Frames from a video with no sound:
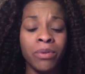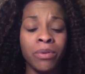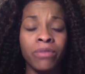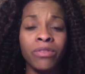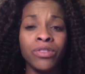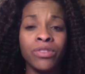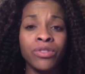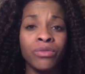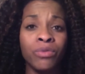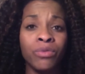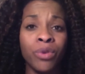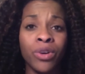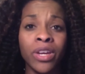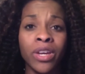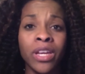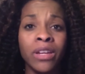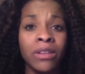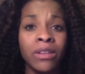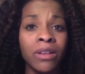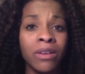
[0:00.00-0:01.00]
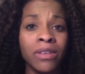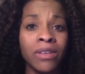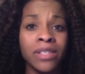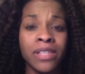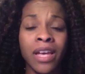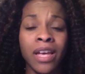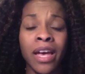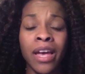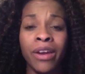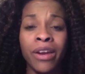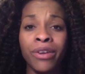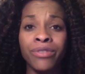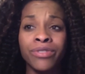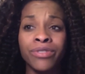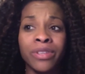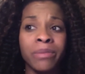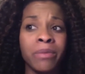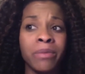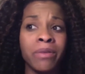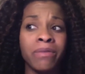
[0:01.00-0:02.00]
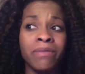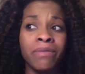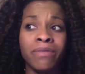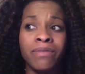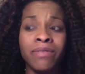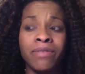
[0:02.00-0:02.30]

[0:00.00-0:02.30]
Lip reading: privilege of working alongside are some of